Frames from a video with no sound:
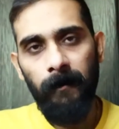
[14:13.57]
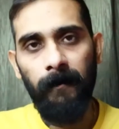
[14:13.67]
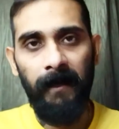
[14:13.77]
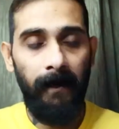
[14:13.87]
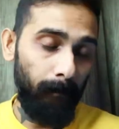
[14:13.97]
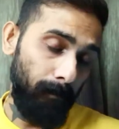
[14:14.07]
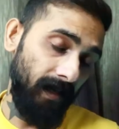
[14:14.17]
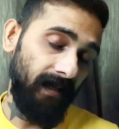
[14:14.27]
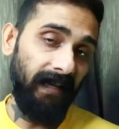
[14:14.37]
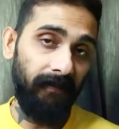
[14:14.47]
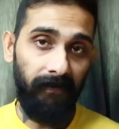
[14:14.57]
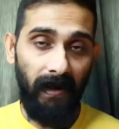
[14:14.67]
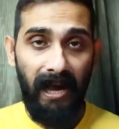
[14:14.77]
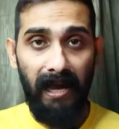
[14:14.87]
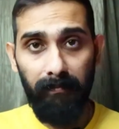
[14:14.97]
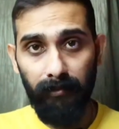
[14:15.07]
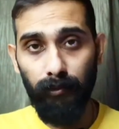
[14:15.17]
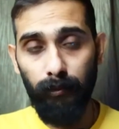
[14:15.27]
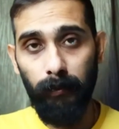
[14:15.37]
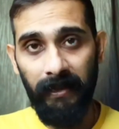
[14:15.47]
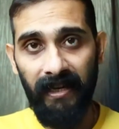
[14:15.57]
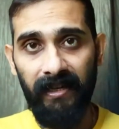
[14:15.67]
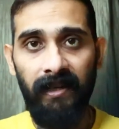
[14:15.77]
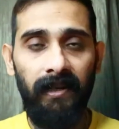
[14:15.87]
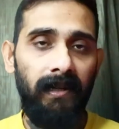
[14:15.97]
Okay, but if I'm to get